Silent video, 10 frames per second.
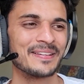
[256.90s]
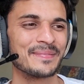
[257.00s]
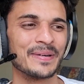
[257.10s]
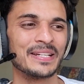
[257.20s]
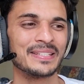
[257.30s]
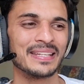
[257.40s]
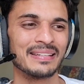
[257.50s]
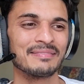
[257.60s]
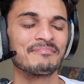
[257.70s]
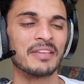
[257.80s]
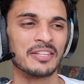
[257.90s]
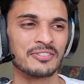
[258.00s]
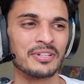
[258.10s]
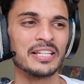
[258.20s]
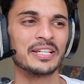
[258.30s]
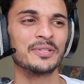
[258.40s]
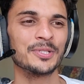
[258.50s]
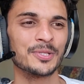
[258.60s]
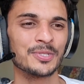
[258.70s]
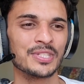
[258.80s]
But it's really
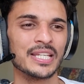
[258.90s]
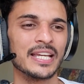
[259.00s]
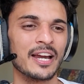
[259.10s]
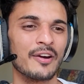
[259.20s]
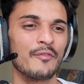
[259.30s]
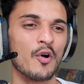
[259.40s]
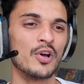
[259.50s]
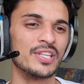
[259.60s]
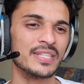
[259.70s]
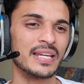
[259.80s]
good to see her voice,